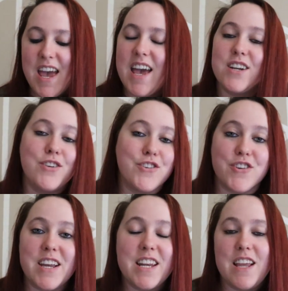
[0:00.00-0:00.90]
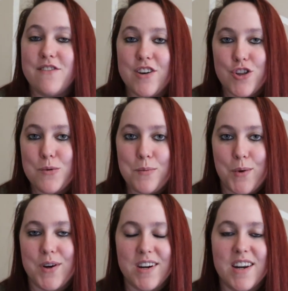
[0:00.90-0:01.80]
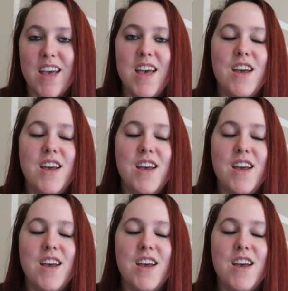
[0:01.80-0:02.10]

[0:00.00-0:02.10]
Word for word: and create a vision board.